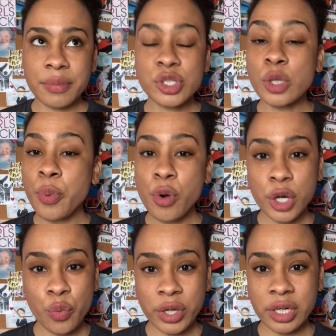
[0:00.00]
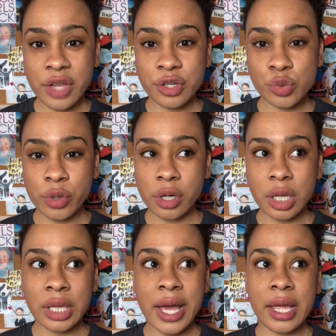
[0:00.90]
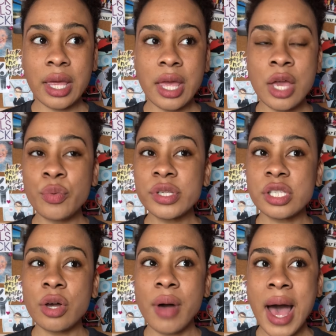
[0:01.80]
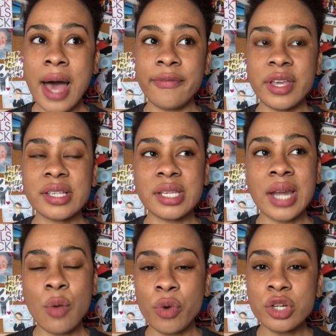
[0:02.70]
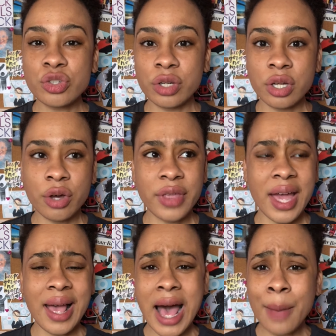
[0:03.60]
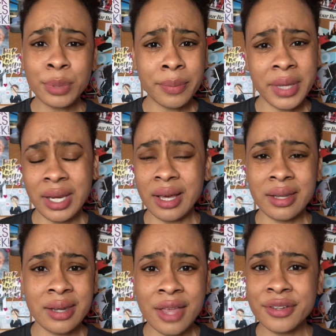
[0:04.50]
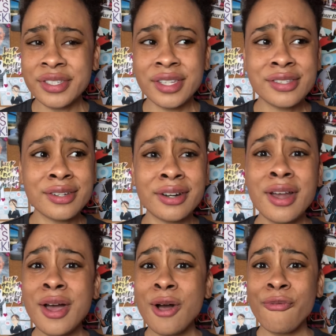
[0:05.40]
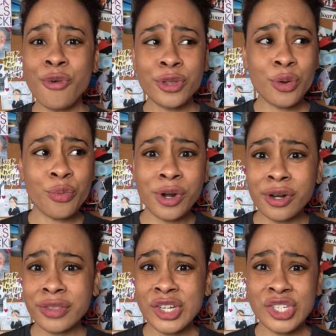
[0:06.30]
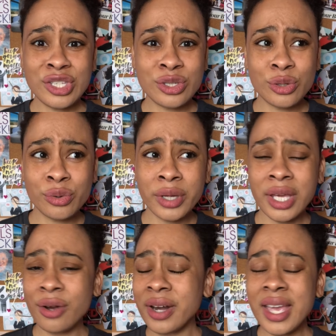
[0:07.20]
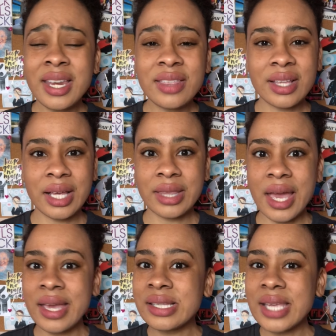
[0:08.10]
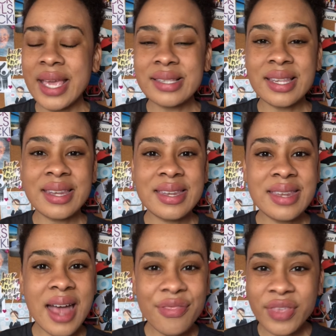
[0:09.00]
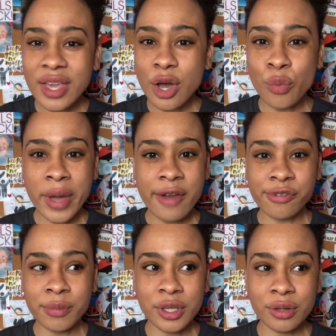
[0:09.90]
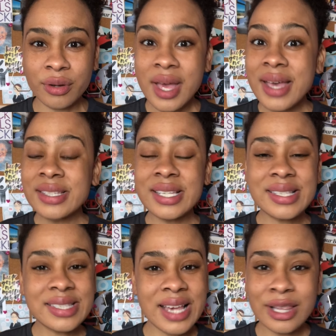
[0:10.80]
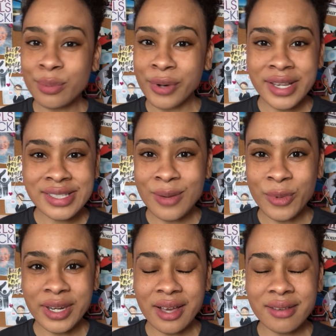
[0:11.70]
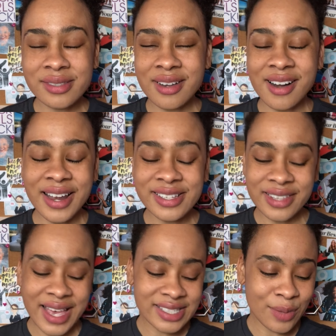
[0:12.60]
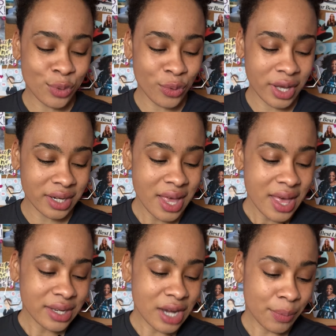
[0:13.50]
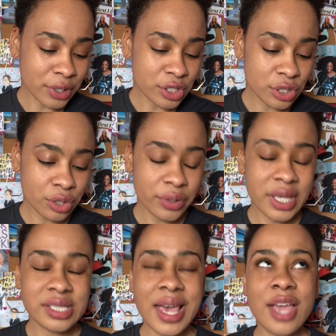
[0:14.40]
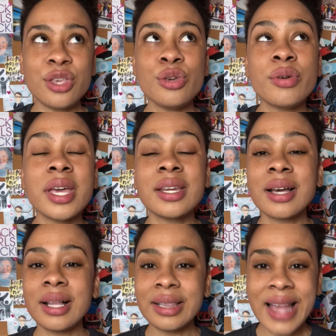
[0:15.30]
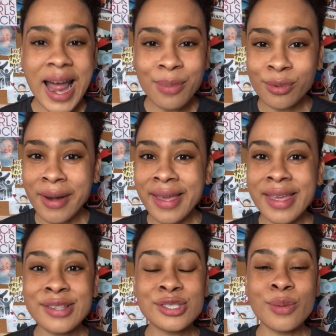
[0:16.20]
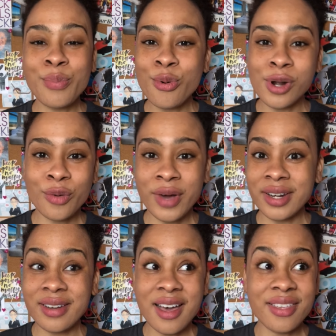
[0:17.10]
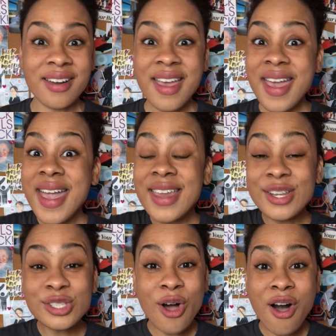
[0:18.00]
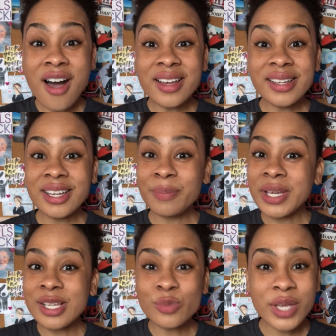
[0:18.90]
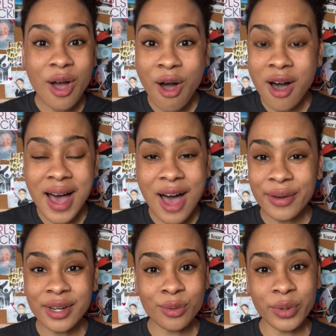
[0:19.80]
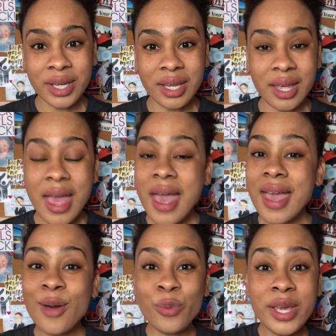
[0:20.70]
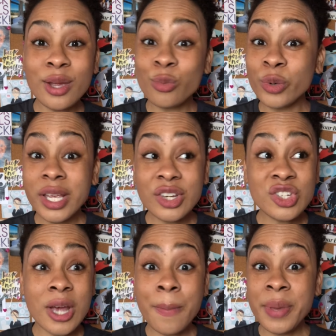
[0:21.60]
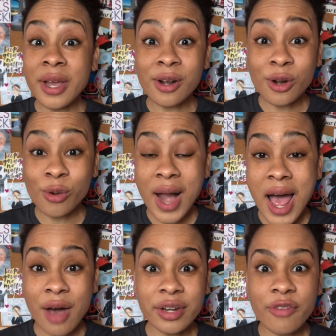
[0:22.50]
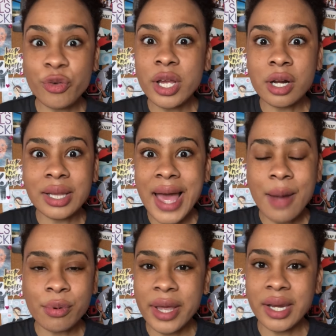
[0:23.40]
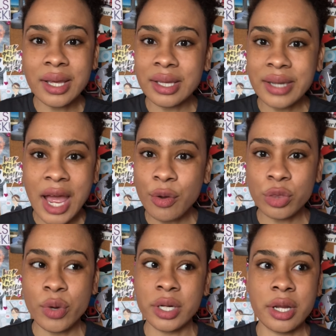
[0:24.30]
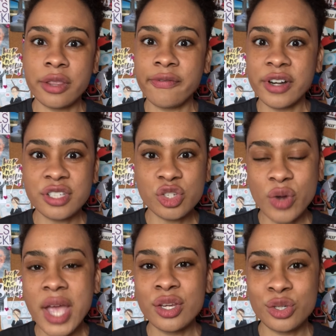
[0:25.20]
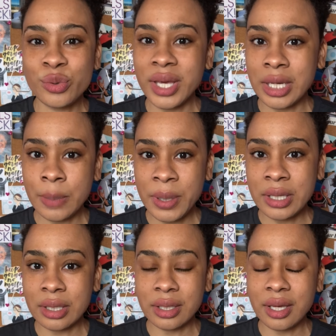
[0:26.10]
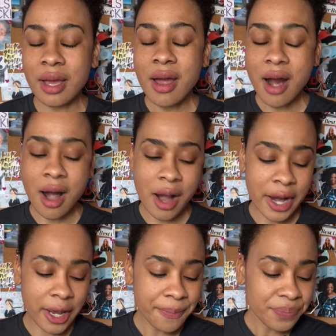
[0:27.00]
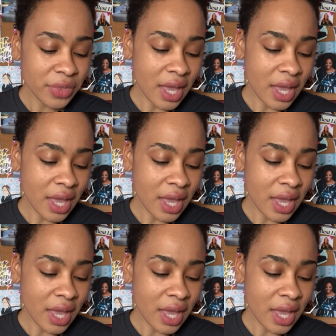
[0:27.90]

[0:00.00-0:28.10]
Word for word: supported one another's work. Like, it was so obvious. And I want you to know that complimenting another sister for the work that she's doing or anything like that, it takes nothing away from you to celebrate someone else. All right. So that's number 1. Number 2 is that you can collaborate and support one another. And it's all good because we all out here winning, and we can reach a bigger crowd if we collaborate and connect with one another versus trying to do it independently. All right.